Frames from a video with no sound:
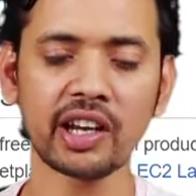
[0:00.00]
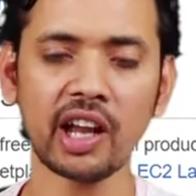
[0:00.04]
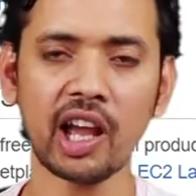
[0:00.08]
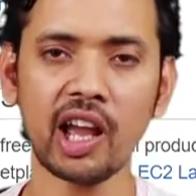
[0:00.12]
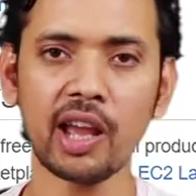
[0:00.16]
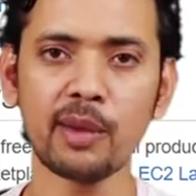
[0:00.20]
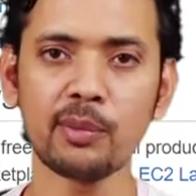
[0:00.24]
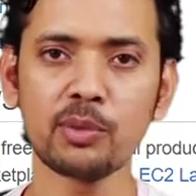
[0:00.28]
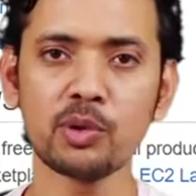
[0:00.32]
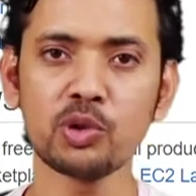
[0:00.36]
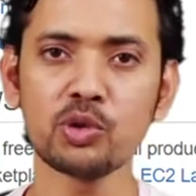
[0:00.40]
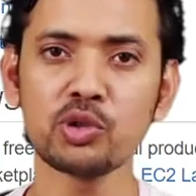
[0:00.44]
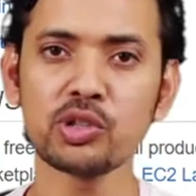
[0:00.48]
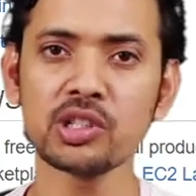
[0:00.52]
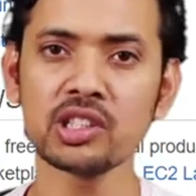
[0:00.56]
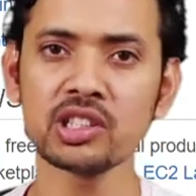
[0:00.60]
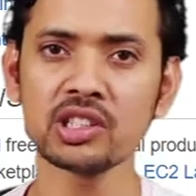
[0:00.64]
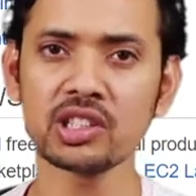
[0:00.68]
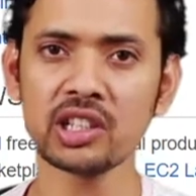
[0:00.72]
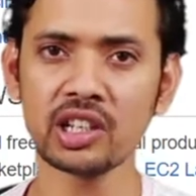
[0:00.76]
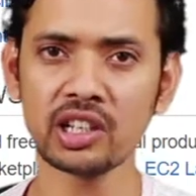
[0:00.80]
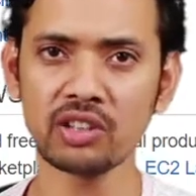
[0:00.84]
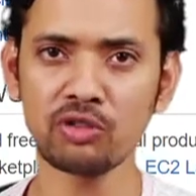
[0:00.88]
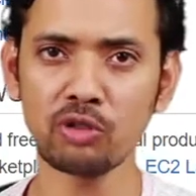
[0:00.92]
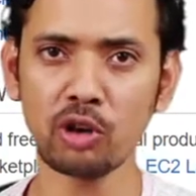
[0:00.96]
I am using
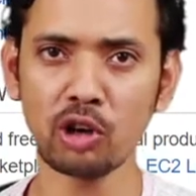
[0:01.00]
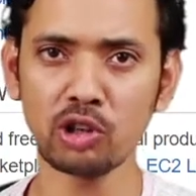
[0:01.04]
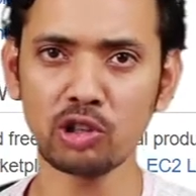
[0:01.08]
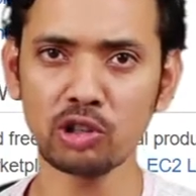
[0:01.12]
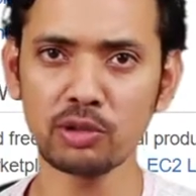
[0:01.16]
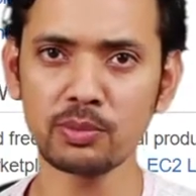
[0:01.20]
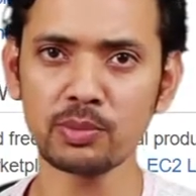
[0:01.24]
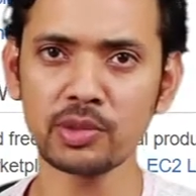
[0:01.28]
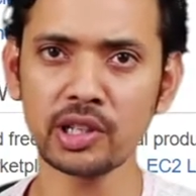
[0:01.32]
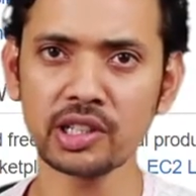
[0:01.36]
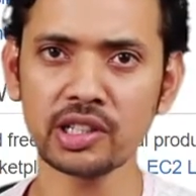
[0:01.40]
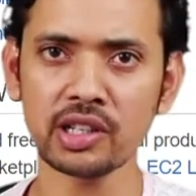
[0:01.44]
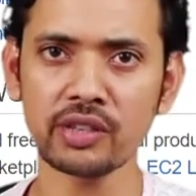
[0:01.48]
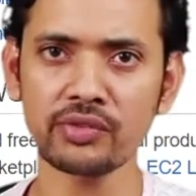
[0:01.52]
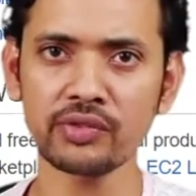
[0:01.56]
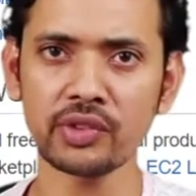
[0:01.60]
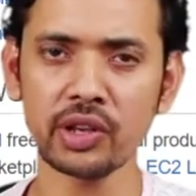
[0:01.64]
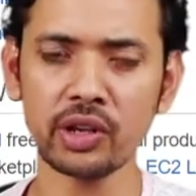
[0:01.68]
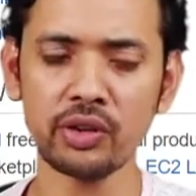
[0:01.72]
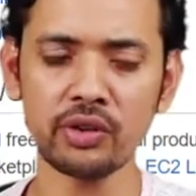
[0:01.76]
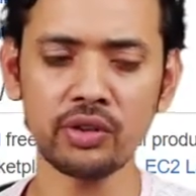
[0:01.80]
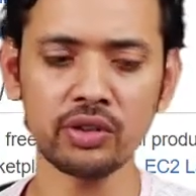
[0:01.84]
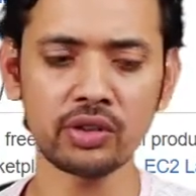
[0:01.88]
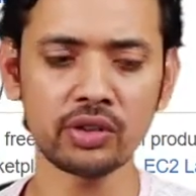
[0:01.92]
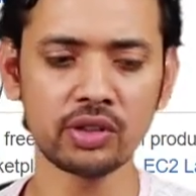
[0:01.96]
3 volumes as of
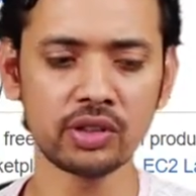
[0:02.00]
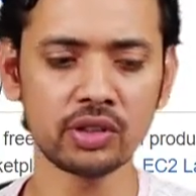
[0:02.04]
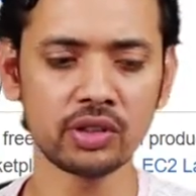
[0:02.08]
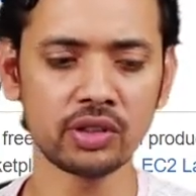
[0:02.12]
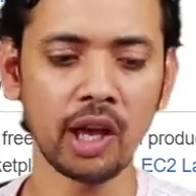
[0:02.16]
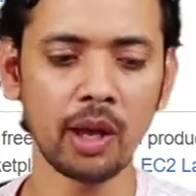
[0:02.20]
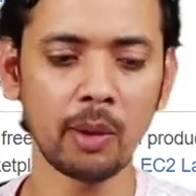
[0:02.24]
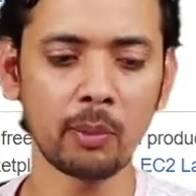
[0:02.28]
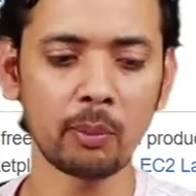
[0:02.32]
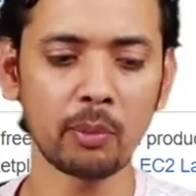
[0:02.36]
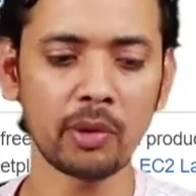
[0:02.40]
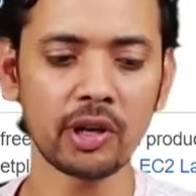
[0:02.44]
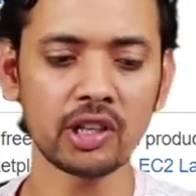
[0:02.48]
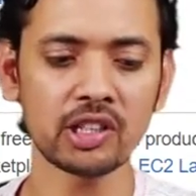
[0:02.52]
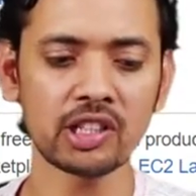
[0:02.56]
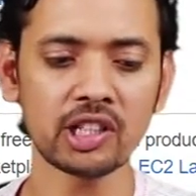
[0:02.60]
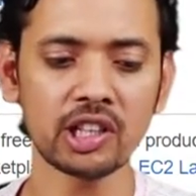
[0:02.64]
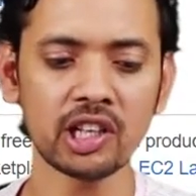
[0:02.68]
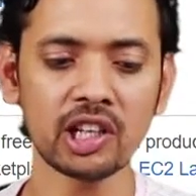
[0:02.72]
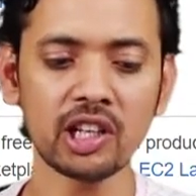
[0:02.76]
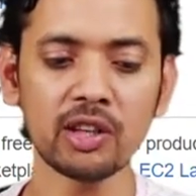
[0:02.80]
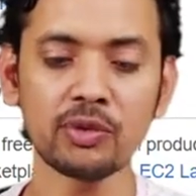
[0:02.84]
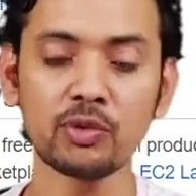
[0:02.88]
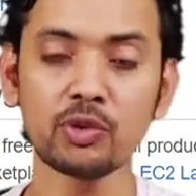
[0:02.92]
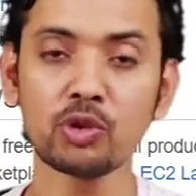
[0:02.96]
now.
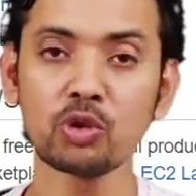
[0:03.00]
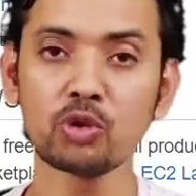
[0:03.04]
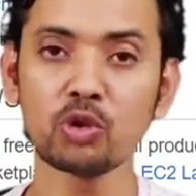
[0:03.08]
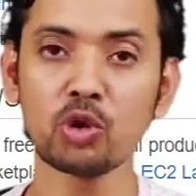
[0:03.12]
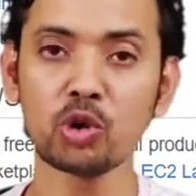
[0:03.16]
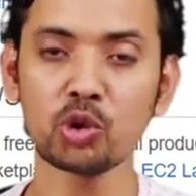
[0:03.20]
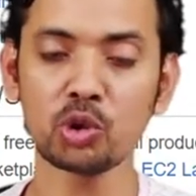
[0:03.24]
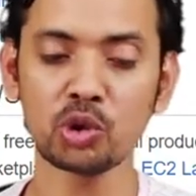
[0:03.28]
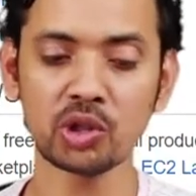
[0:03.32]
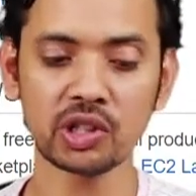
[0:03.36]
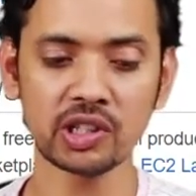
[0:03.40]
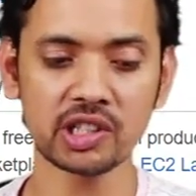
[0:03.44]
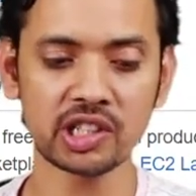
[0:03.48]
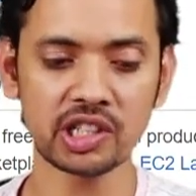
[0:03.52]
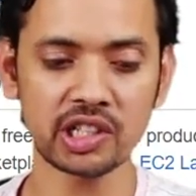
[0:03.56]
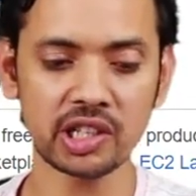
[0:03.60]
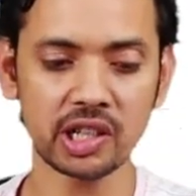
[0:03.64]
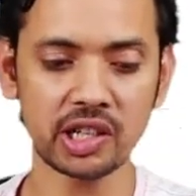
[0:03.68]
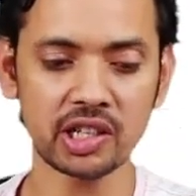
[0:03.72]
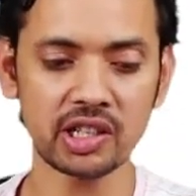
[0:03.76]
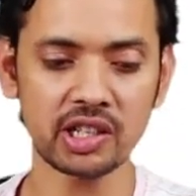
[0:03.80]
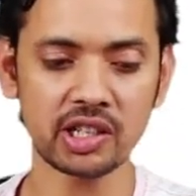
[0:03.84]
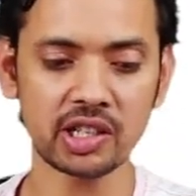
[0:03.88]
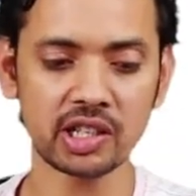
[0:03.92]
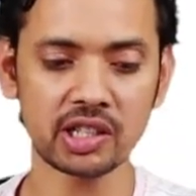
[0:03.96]
Basically, if you go to
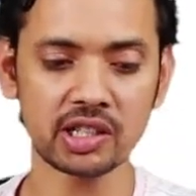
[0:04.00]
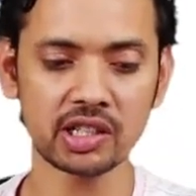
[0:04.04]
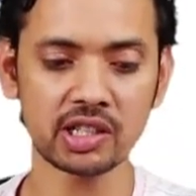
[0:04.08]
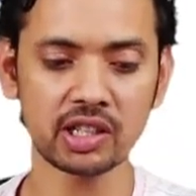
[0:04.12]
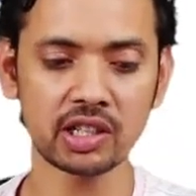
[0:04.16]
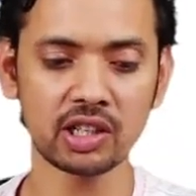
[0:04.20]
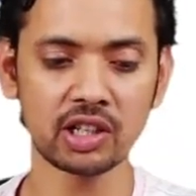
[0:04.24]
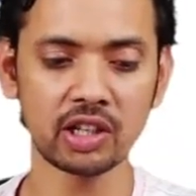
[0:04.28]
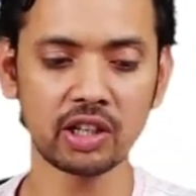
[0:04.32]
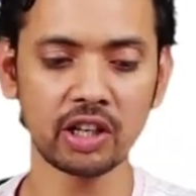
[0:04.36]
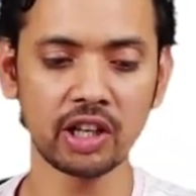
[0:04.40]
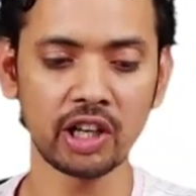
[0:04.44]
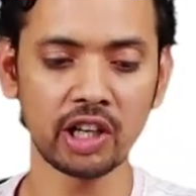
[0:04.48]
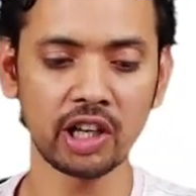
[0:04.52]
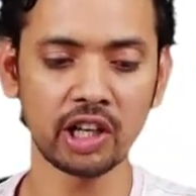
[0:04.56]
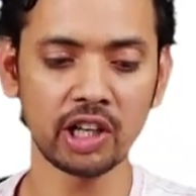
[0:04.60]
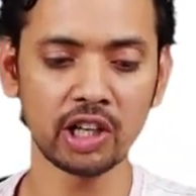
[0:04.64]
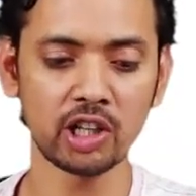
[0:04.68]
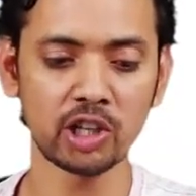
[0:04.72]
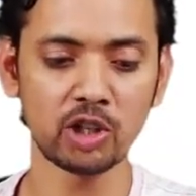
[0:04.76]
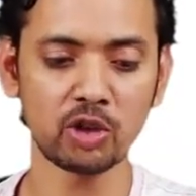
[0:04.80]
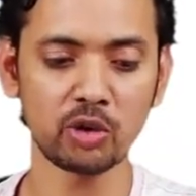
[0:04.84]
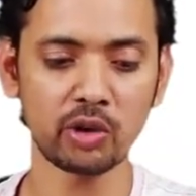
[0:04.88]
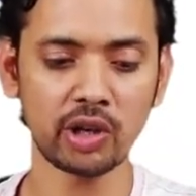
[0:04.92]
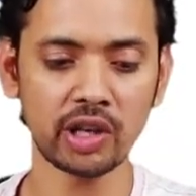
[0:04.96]
instances,
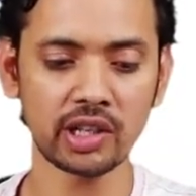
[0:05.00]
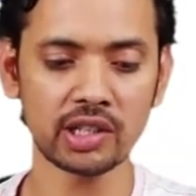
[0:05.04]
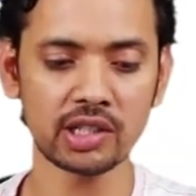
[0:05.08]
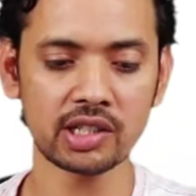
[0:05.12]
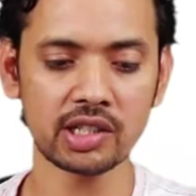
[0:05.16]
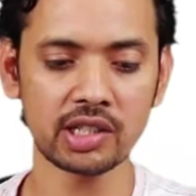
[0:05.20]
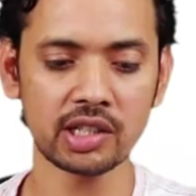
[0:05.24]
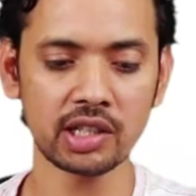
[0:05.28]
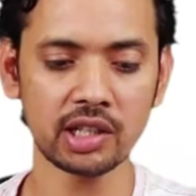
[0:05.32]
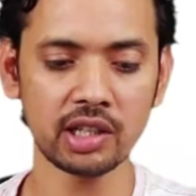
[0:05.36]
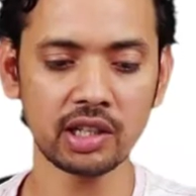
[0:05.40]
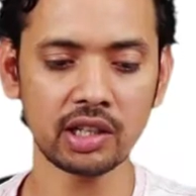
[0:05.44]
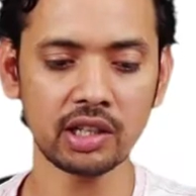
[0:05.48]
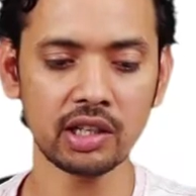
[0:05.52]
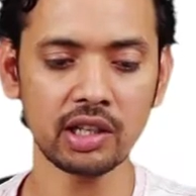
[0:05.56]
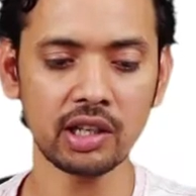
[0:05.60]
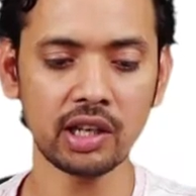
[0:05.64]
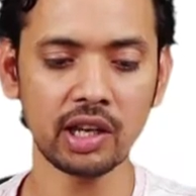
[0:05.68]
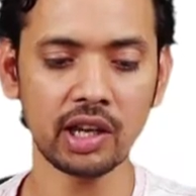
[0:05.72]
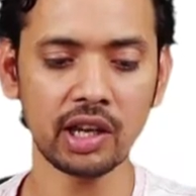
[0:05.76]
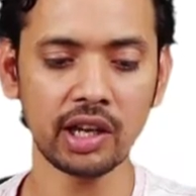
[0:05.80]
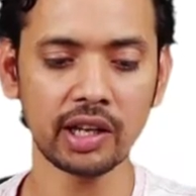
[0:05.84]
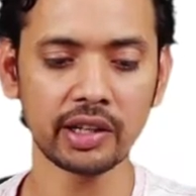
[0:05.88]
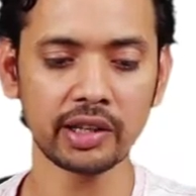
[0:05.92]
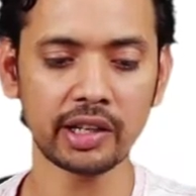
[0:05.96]
you can
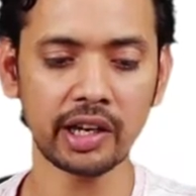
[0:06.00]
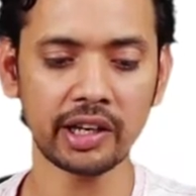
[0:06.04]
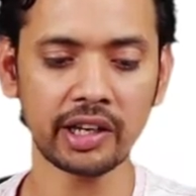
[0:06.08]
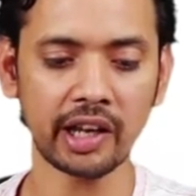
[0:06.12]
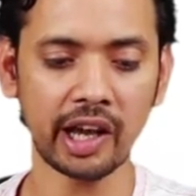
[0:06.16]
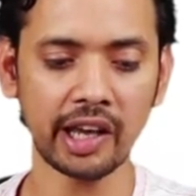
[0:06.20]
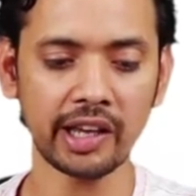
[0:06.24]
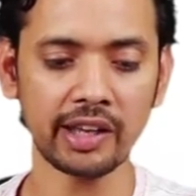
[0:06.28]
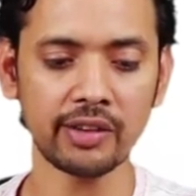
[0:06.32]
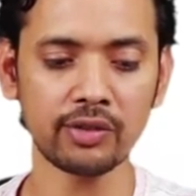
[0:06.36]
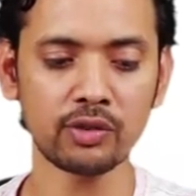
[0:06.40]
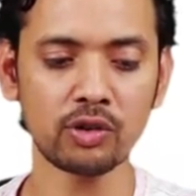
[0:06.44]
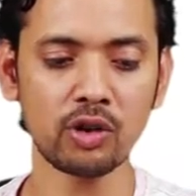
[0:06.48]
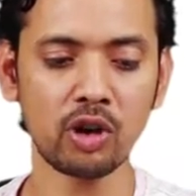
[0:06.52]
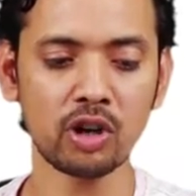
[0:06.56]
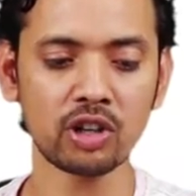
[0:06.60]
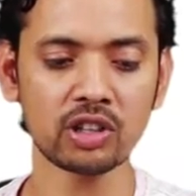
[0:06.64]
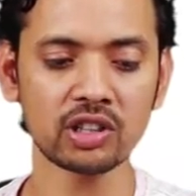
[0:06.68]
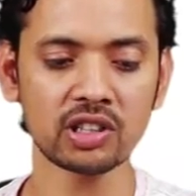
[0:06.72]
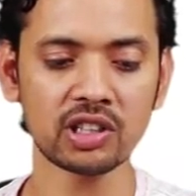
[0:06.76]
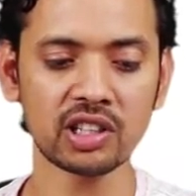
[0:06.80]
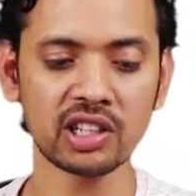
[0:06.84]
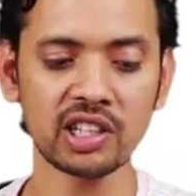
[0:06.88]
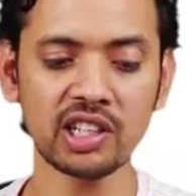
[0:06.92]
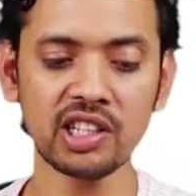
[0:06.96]
see that I have
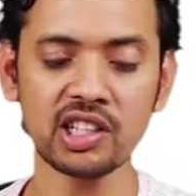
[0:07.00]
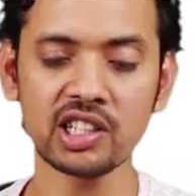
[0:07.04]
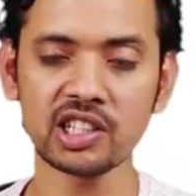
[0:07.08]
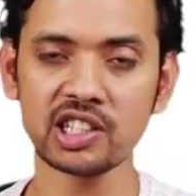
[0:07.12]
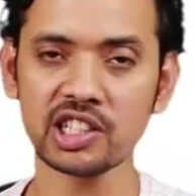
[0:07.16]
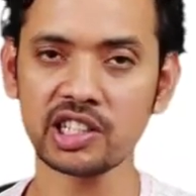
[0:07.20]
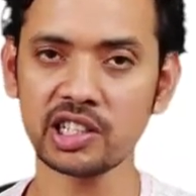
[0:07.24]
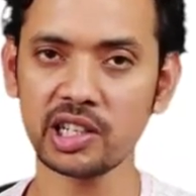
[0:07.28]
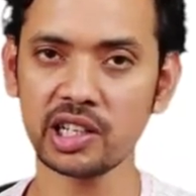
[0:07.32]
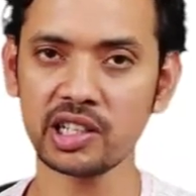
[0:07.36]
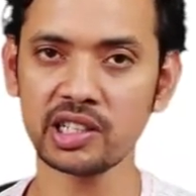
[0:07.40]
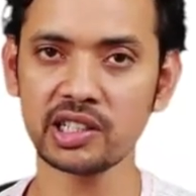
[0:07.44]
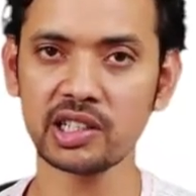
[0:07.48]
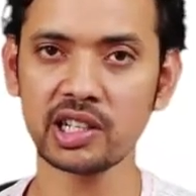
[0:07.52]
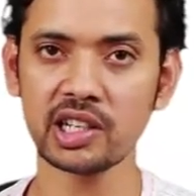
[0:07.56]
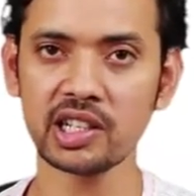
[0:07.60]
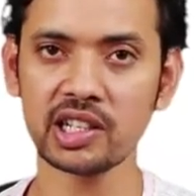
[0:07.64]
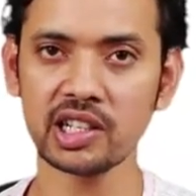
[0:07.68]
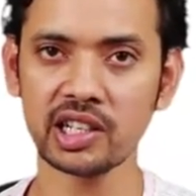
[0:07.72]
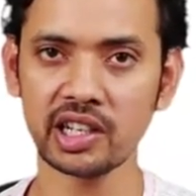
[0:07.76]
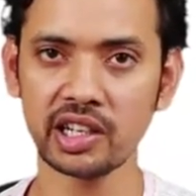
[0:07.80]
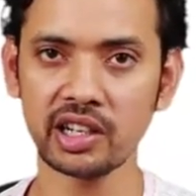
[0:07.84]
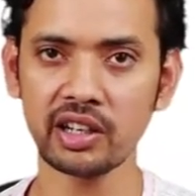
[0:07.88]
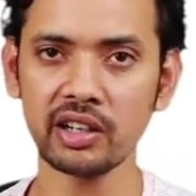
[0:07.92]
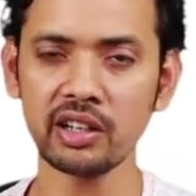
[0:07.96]
got 3 instances
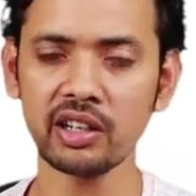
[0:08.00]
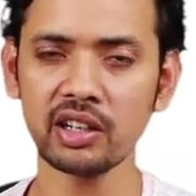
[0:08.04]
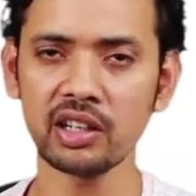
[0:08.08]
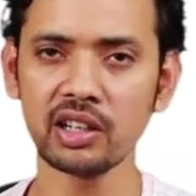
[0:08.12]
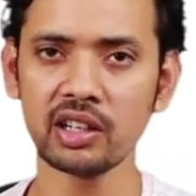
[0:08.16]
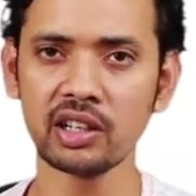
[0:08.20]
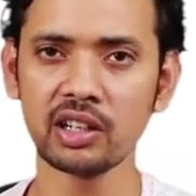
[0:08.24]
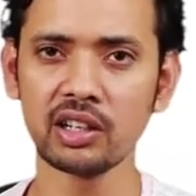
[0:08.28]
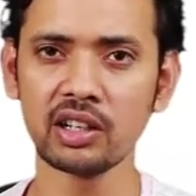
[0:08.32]
here.